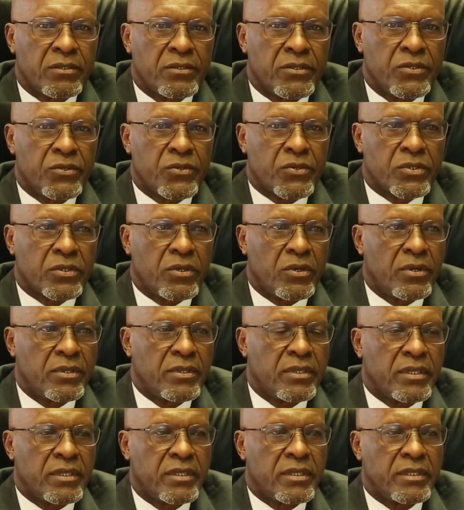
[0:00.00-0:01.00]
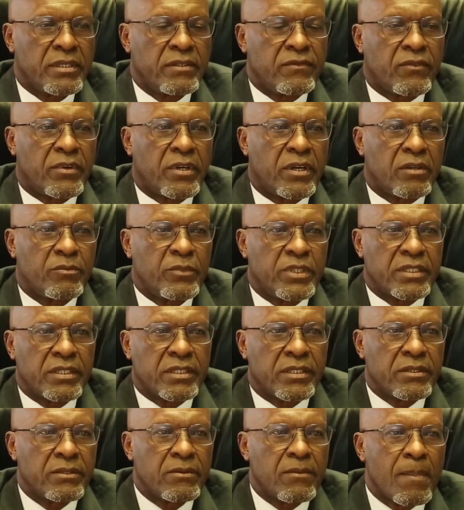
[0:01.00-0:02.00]
use on the
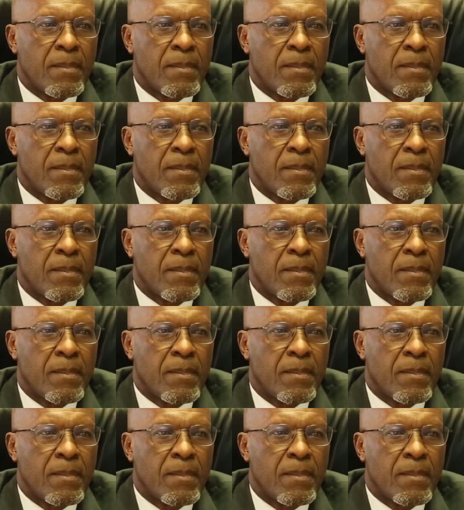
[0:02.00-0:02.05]
environment.